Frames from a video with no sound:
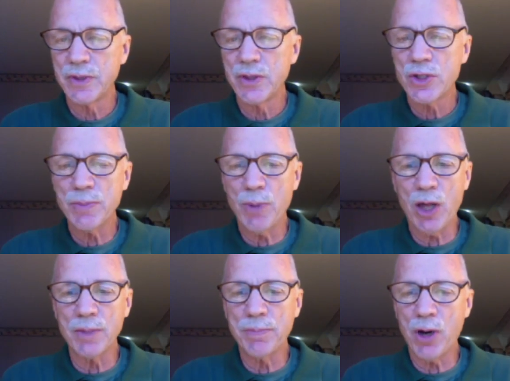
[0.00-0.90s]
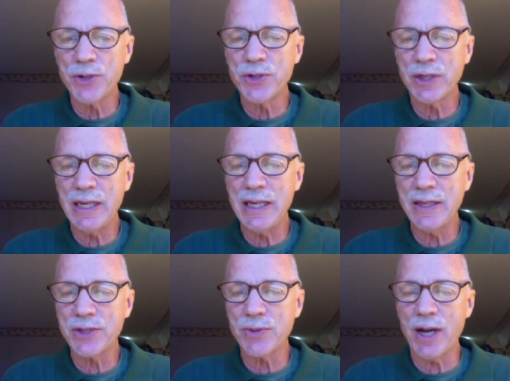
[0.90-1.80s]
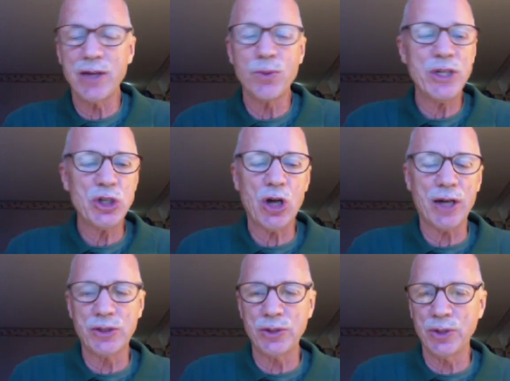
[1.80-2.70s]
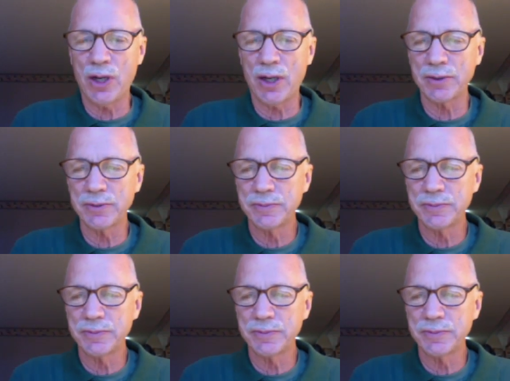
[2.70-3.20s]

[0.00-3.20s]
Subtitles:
Smaller parts are key, that's right. We talk too long.